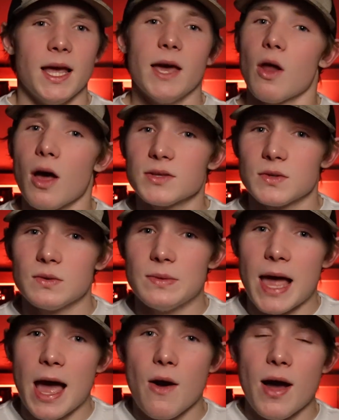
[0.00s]
It also
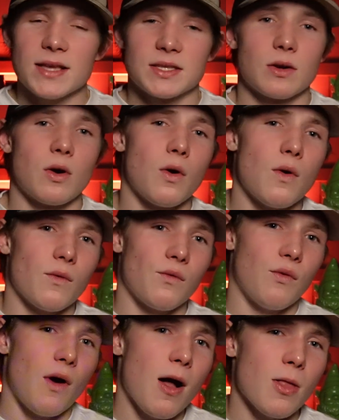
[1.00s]
now has a cult
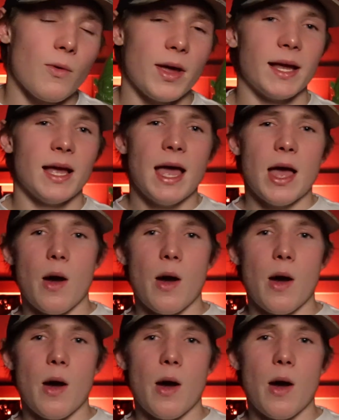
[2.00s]
following.